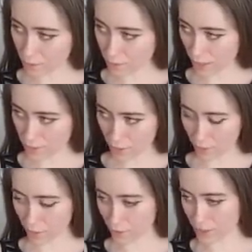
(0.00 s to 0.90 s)
five star
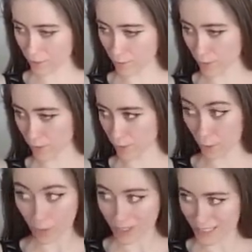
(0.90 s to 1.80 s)
reviews, 7 point,
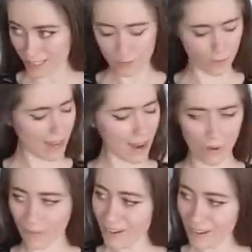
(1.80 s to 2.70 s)
4.6,
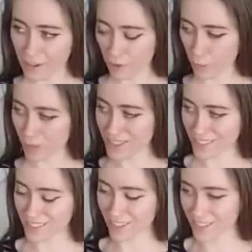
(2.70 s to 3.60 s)
wow,
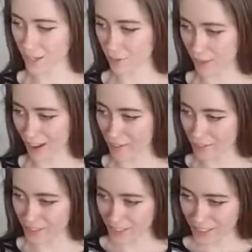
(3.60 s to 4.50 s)
4.6 stars out of five.
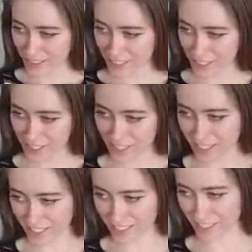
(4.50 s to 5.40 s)

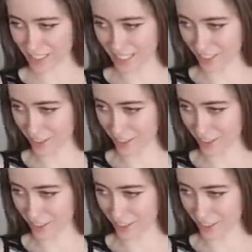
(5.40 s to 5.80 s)
Shaquille